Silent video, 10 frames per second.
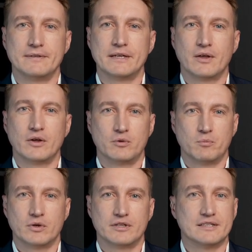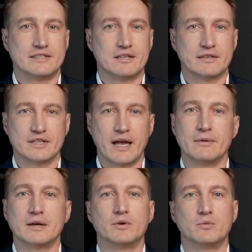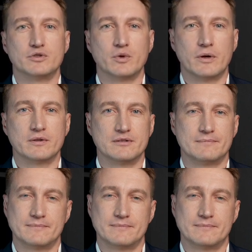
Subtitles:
It's also important to consider the timing of your withdrawals.